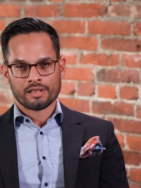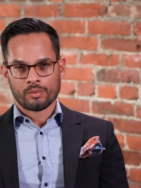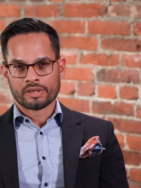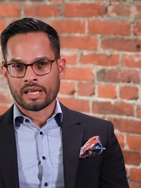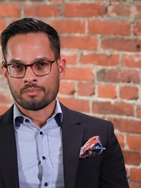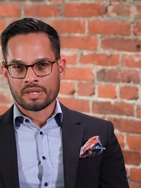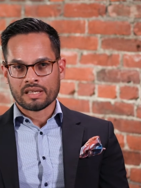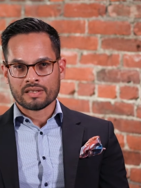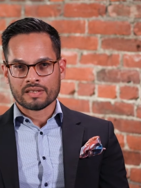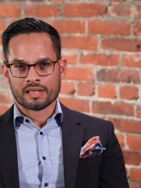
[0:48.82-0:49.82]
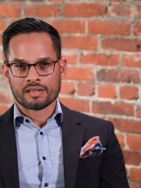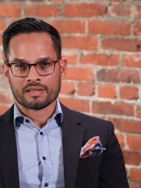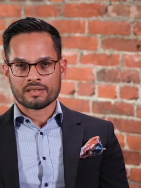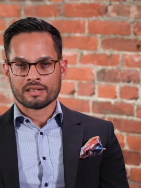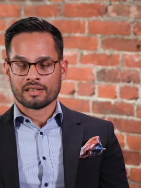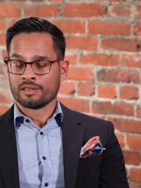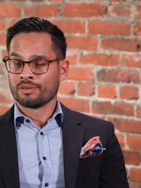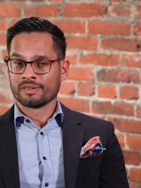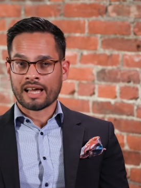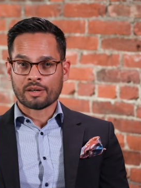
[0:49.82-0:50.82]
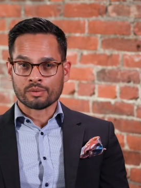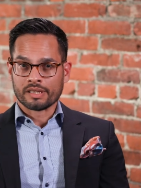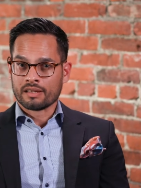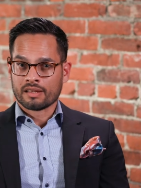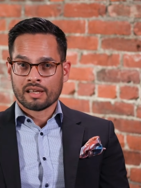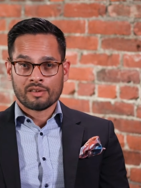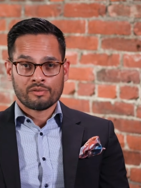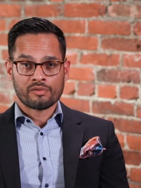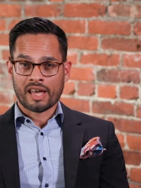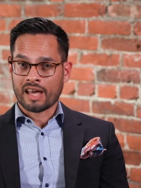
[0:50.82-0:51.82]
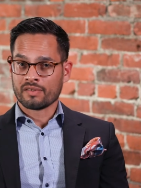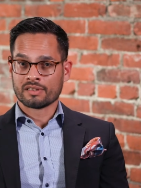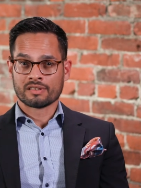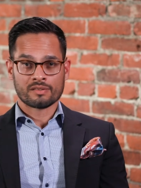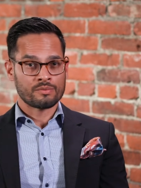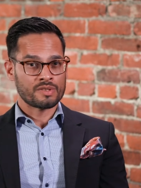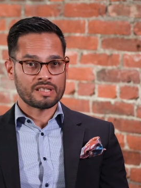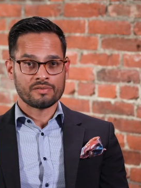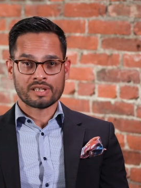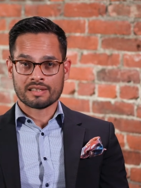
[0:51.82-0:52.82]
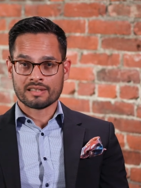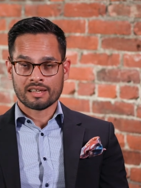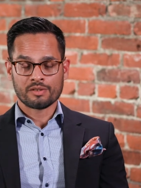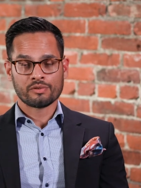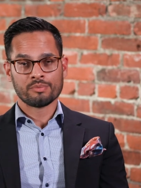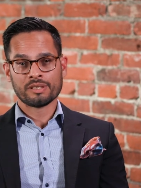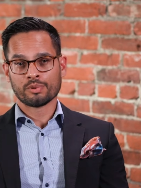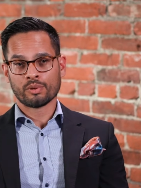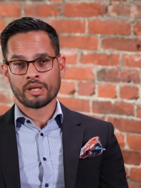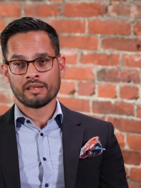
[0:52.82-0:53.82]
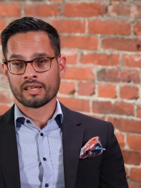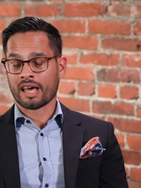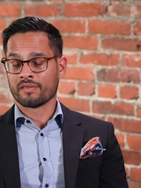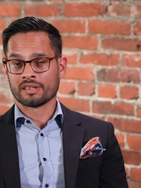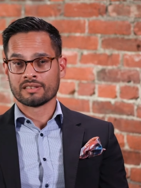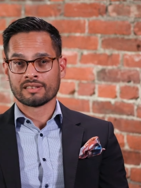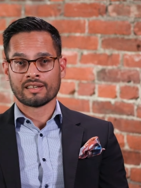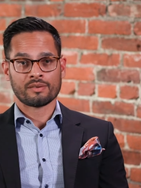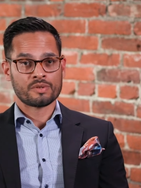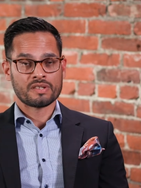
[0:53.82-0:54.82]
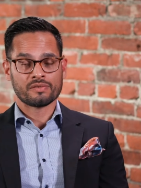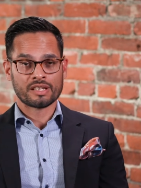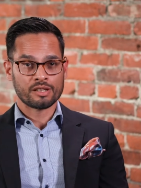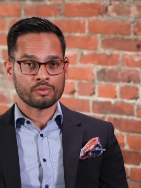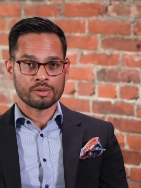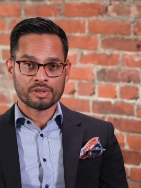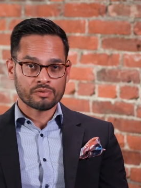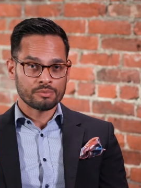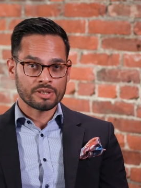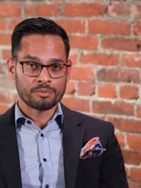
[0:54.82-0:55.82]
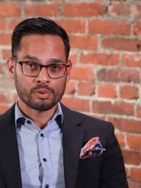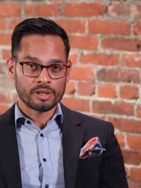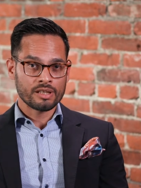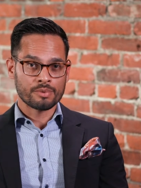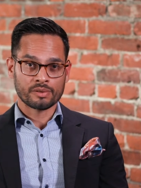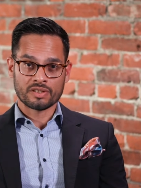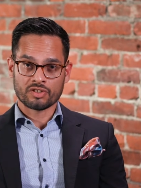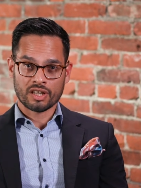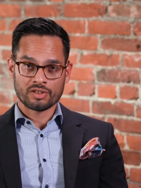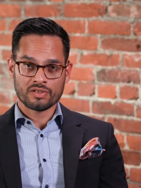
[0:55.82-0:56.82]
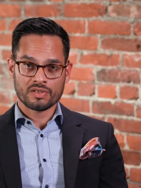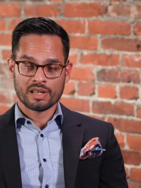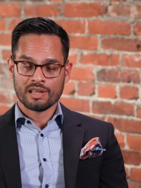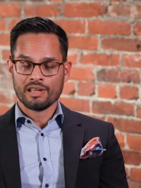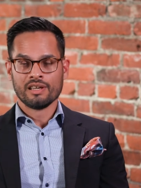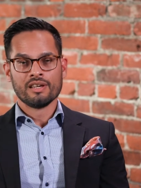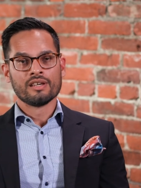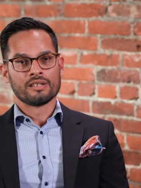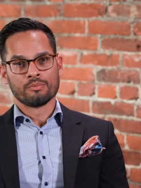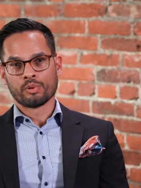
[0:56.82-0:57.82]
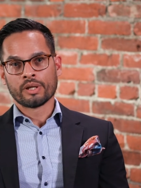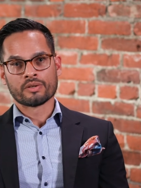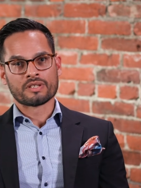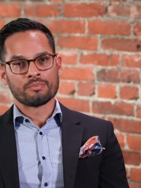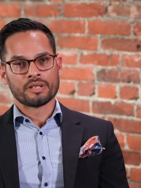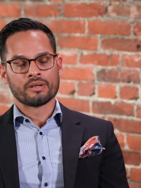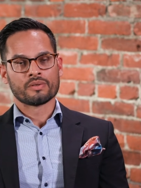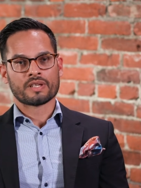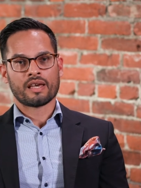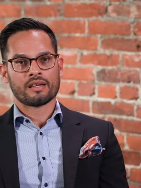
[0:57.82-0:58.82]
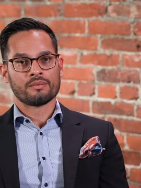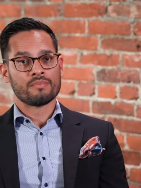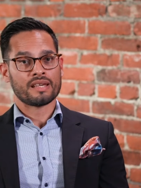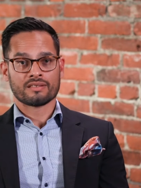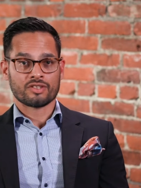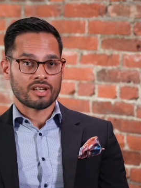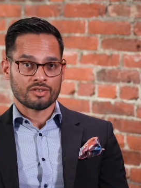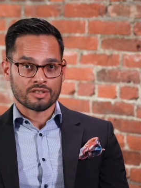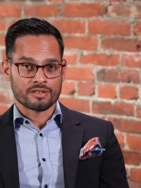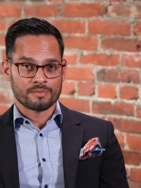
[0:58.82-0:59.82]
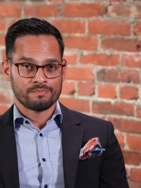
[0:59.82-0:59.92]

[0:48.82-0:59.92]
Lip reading: Now, what that means is, unilaterally, they haven't received consent from the employee, they haven't received any agreement from the employee about these changes. The employer simply goes ahead and makes the changes.